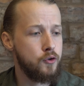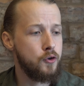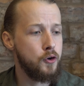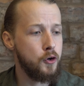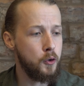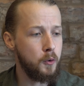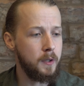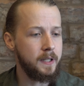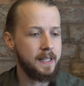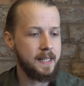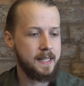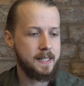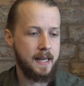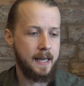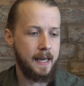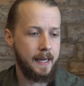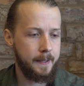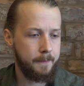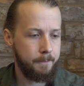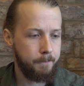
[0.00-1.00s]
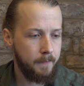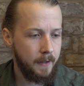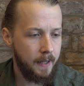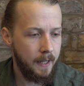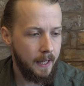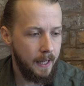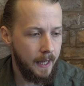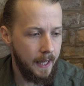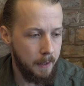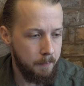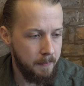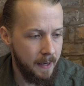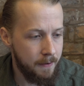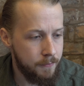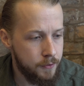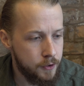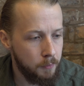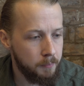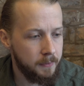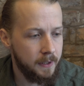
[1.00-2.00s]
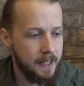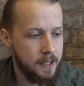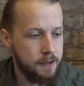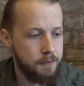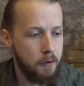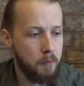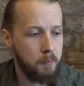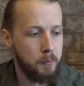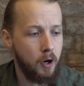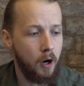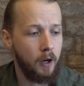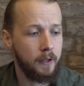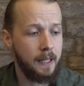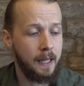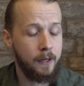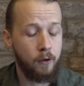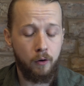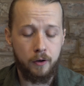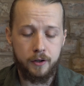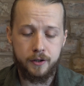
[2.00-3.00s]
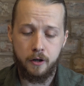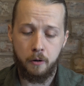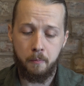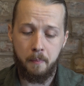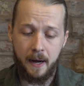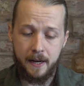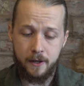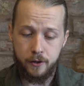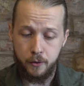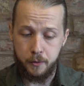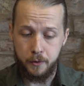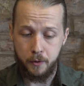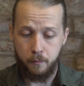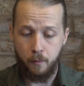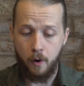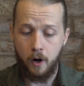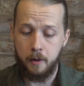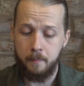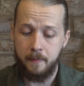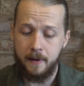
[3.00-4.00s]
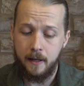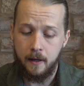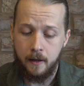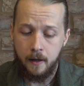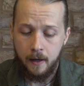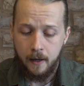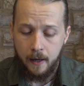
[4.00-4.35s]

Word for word: truly discern if something is from God. And also by Deuteronomy.